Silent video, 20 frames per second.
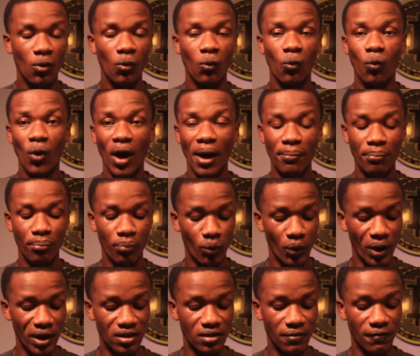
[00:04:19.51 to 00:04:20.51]

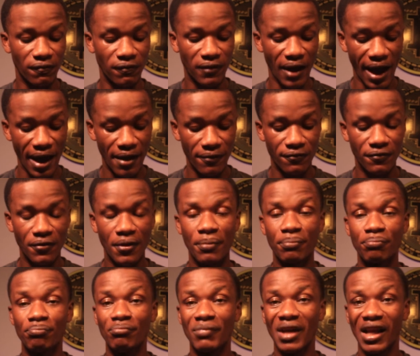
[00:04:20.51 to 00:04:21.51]
1.5
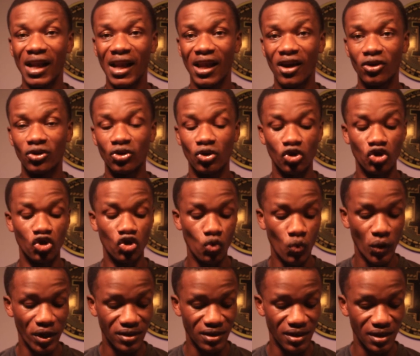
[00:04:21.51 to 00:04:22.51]
million
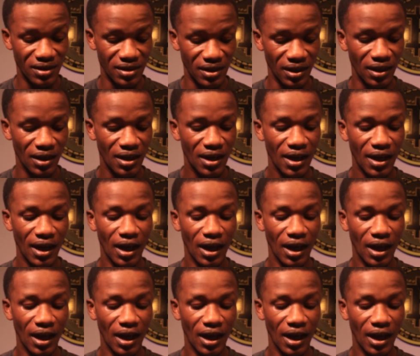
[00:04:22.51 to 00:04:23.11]
USDT.